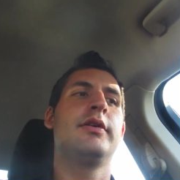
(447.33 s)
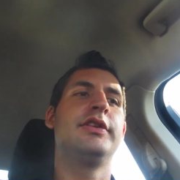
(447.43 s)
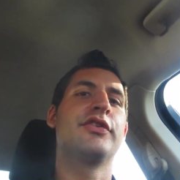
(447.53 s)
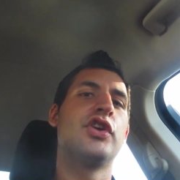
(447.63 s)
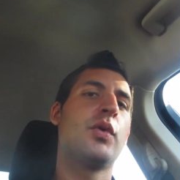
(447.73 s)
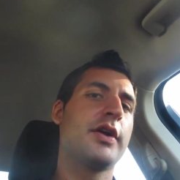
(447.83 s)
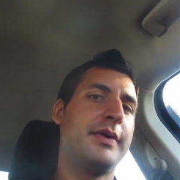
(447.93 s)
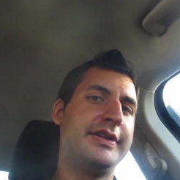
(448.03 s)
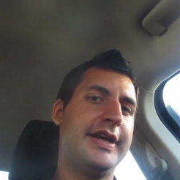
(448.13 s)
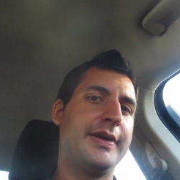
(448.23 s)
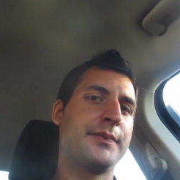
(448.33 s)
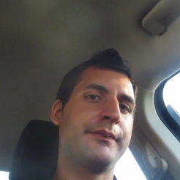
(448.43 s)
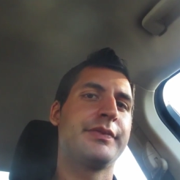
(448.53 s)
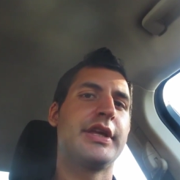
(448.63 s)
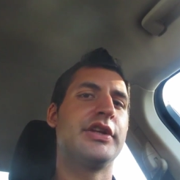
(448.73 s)
there's no work Monday.
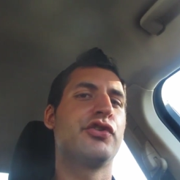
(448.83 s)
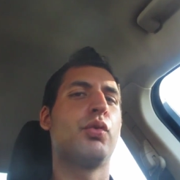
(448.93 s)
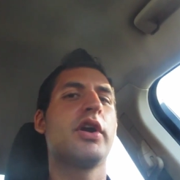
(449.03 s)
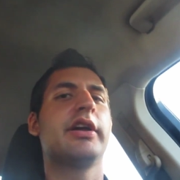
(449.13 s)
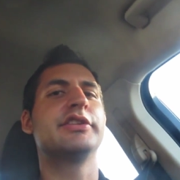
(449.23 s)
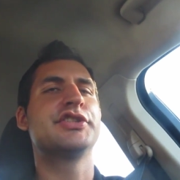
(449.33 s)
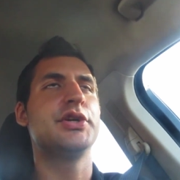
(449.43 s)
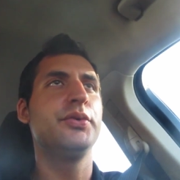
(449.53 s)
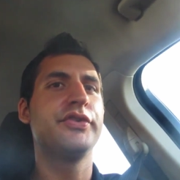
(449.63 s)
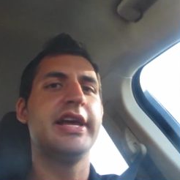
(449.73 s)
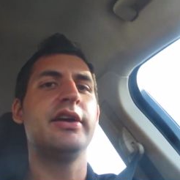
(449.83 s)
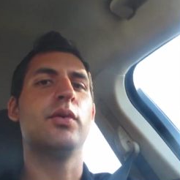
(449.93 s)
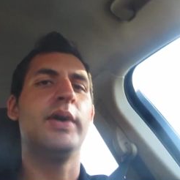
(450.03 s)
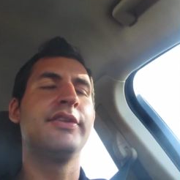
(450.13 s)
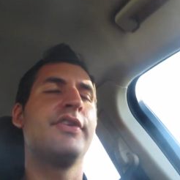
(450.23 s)
There's work on Tuesday,
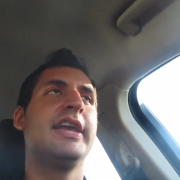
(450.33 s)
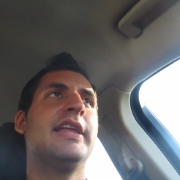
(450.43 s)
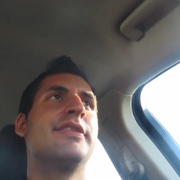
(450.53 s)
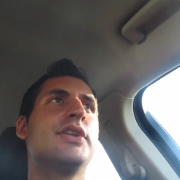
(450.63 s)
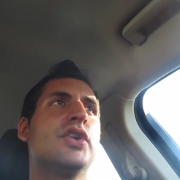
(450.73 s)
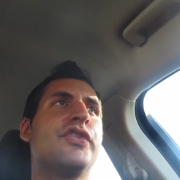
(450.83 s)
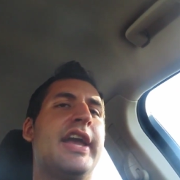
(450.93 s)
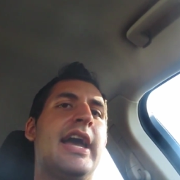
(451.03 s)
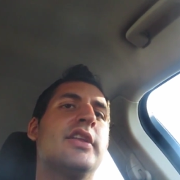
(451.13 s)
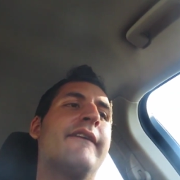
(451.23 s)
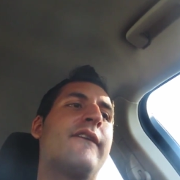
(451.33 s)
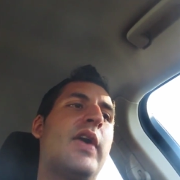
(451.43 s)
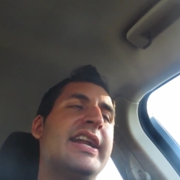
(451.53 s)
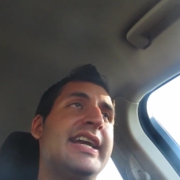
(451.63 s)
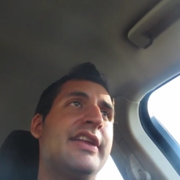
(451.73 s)
Wednesday, and Thursday, and on
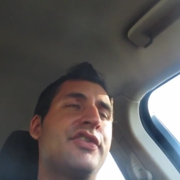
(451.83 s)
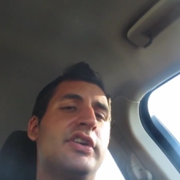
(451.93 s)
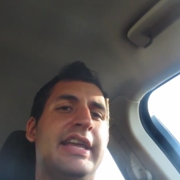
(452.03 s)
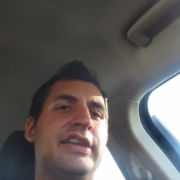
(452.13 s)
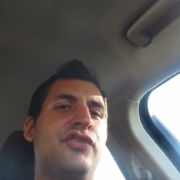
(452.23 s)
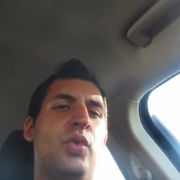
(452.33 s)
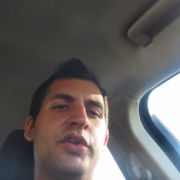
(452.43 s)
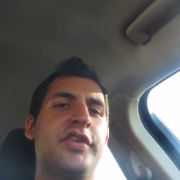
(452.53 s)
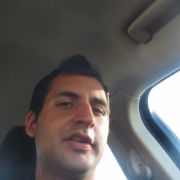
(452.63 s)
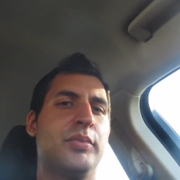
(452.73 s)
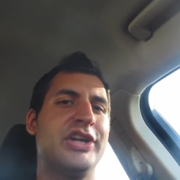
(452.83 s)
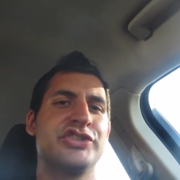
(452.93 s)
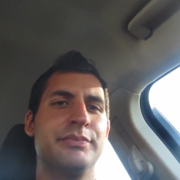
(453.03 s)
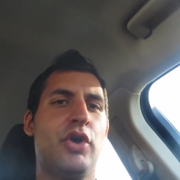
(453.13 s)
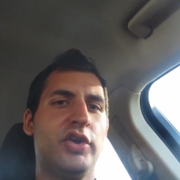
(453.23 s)
Friday, it's our like SOAR
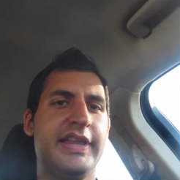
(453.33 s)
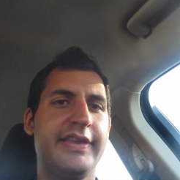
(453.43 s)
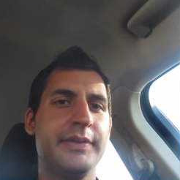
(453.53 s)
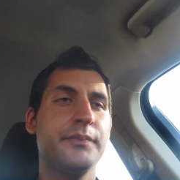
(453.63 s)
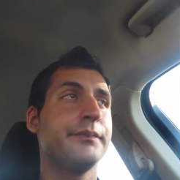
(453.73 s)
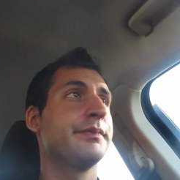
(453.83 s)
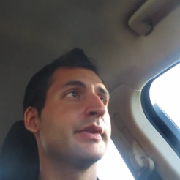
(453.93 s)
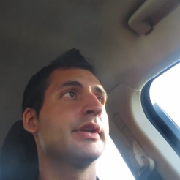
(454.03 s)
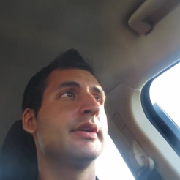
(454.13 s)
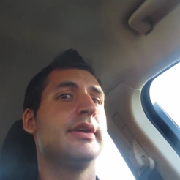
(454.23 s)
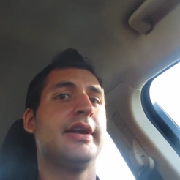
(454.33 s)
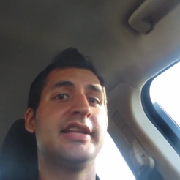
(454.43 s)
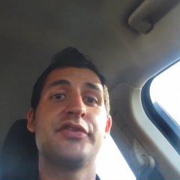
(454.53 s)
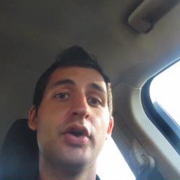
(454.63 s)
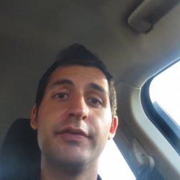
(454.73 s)
celebration party thing,
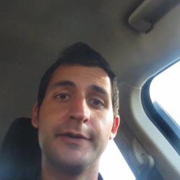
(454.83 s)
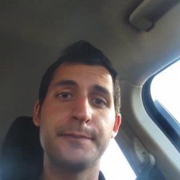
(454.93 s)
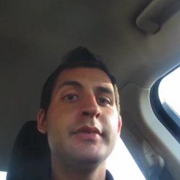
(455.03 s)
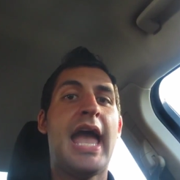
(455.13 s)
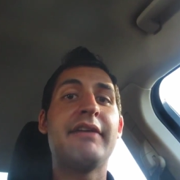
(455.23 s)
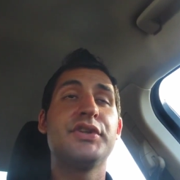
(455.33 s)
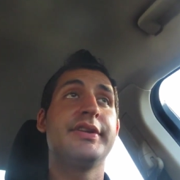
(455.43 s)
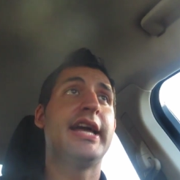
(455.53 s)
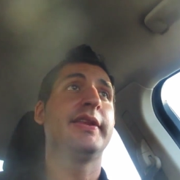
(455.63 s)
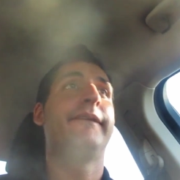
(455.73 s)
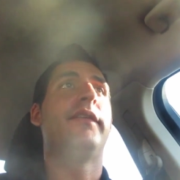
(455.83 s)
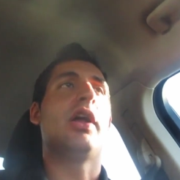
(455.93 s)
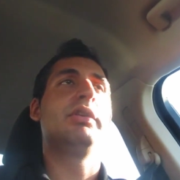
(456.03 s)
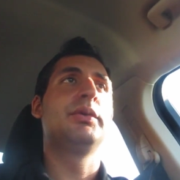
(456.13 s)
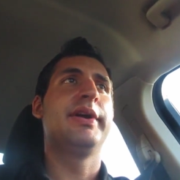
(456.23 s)
and it's over. After that, the
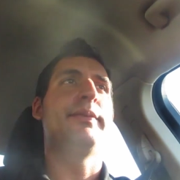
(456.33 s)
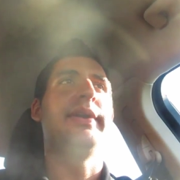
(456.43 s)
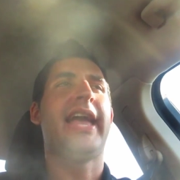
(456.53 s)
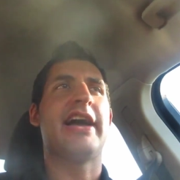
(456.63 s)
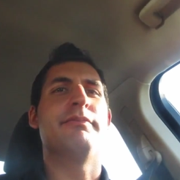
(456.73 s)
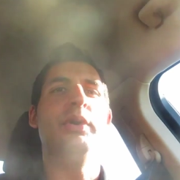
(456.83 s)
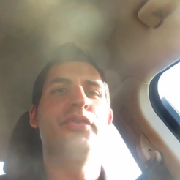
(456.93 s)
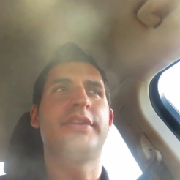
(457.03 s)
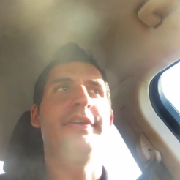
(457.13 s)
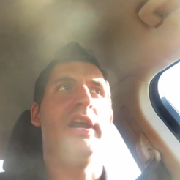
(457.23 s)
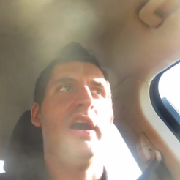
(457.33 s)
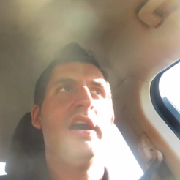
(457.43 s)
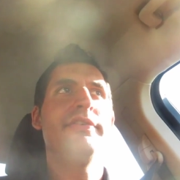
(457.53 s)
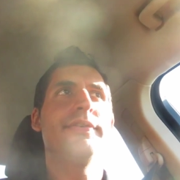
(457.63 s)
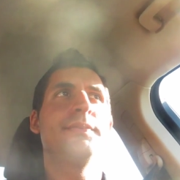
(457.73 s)
following week, we have most of it
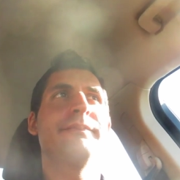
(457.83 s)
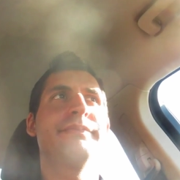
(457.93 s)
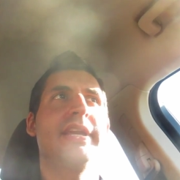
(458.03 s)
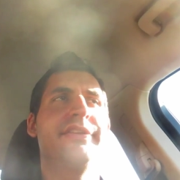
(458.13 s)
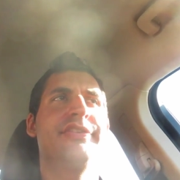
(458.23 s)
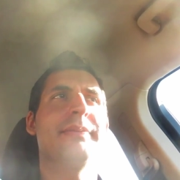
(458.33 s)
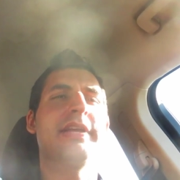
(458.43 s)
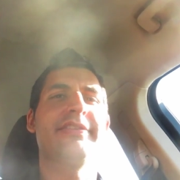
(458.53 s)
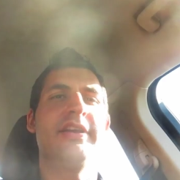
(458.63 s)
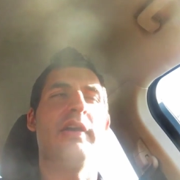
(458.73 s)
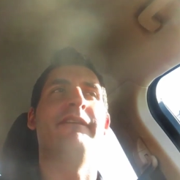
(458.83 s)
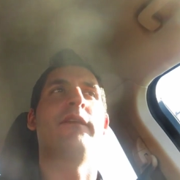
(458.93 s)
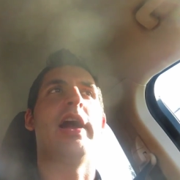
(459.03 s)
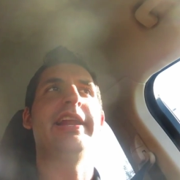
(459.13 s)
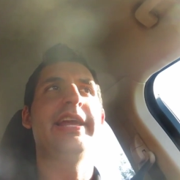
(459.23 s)
off, except I think on
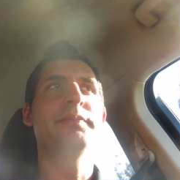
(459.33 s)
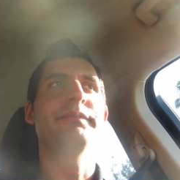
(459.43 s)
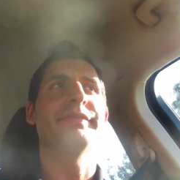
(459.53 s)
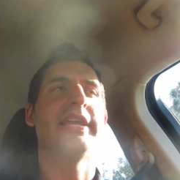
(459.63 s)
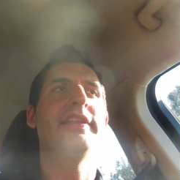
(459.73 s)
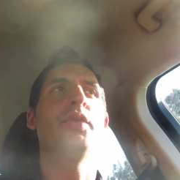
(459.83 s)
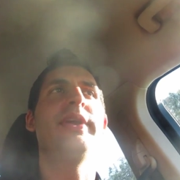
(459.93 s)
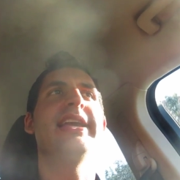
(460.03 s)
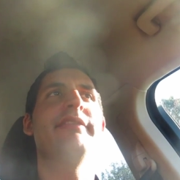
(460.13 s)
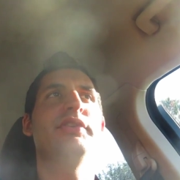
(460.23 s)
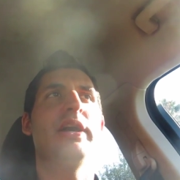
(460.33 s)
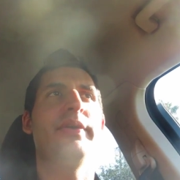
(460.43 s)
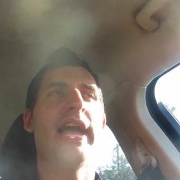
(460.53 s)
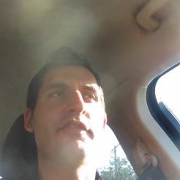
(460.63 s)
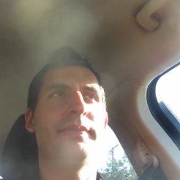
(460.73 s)
Friday. And then the week after that,
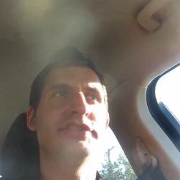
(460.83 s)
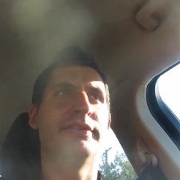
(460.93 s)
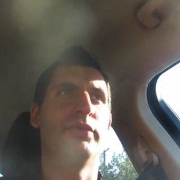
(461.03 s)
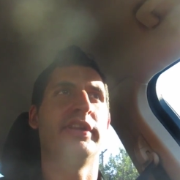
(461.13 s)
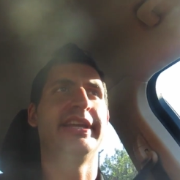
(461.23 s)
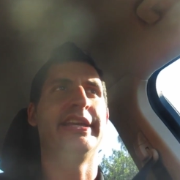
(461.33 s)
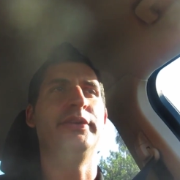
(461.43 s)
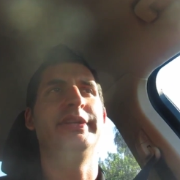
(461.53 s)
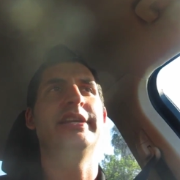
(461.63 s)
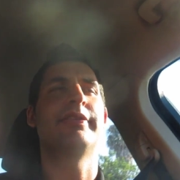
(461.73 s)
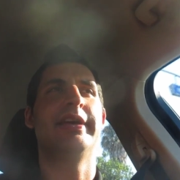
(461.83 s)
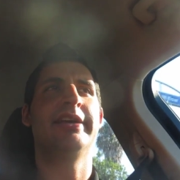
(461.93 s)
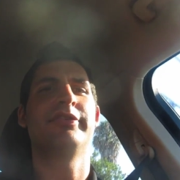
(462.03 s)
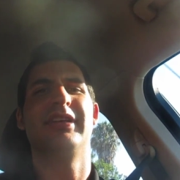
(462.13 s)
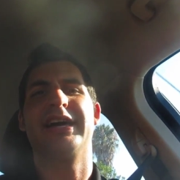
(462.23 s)
we have a bunch of really unique
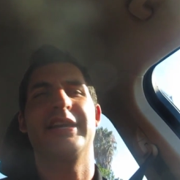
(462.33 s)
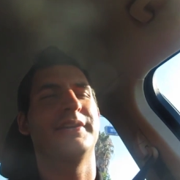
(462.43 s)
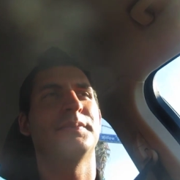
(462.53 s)
things, like